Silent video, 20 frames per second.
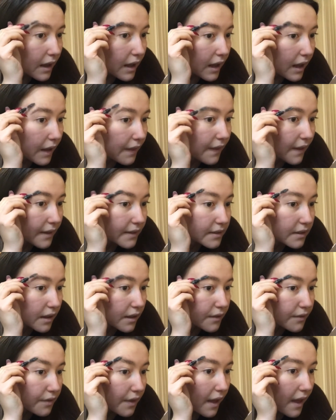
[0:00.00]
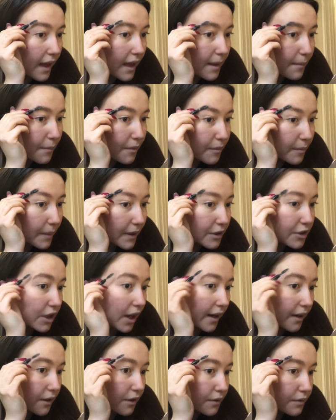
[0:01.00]
And that's kind of the aim of my
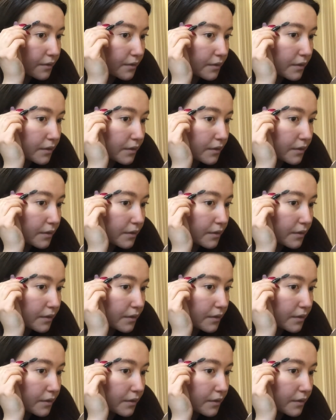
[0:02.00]
channel.